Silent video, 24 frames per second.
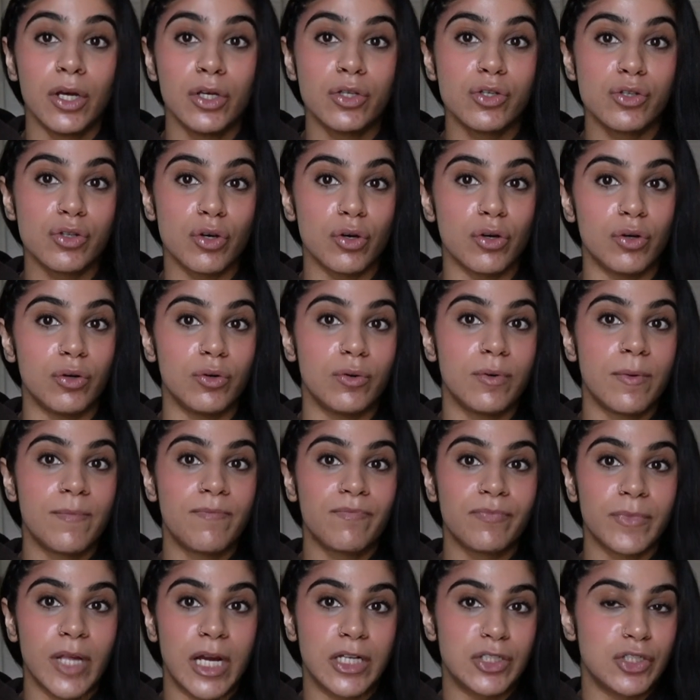So
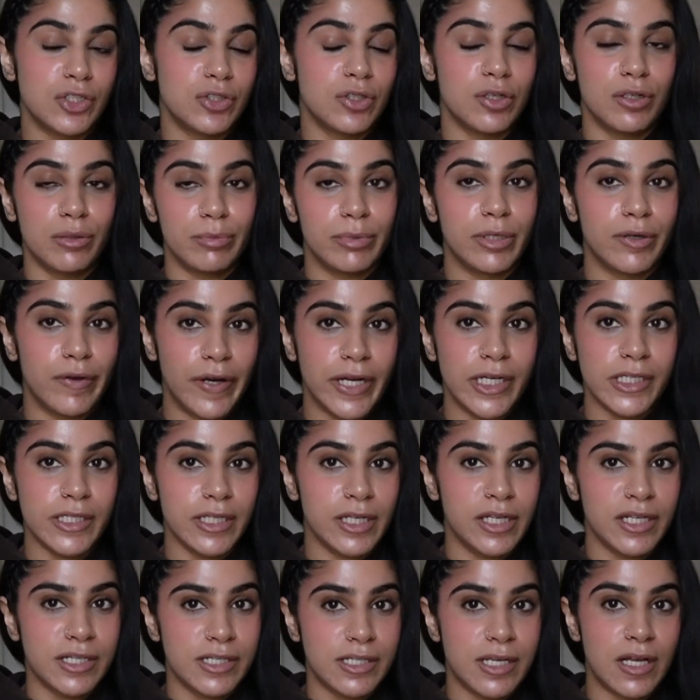I just thought it'd be great to
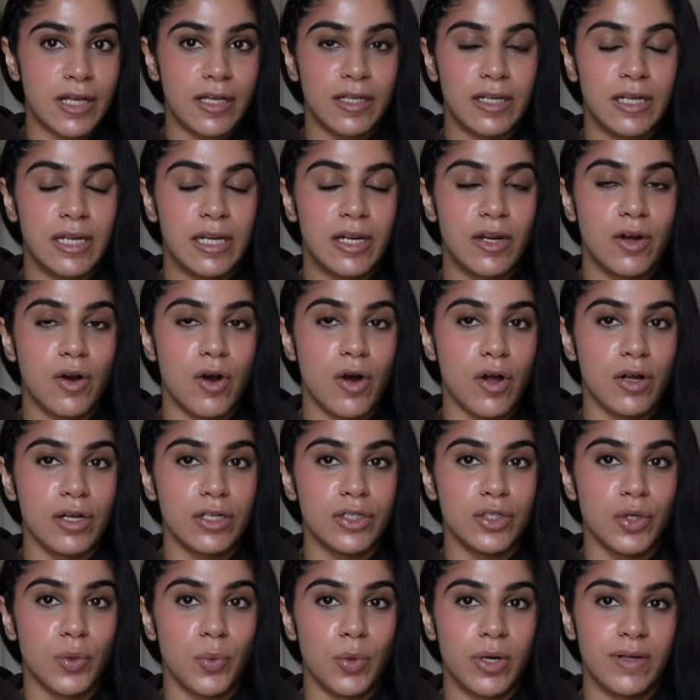consolidate it all
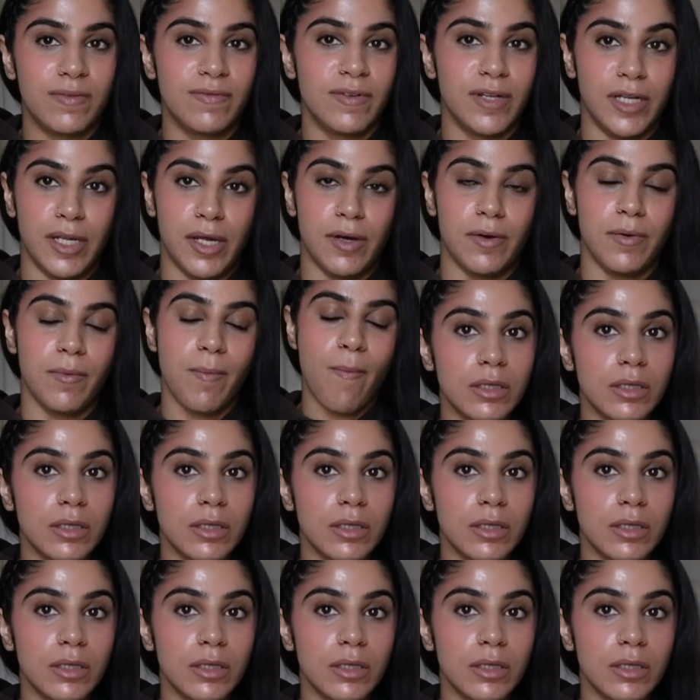into one video.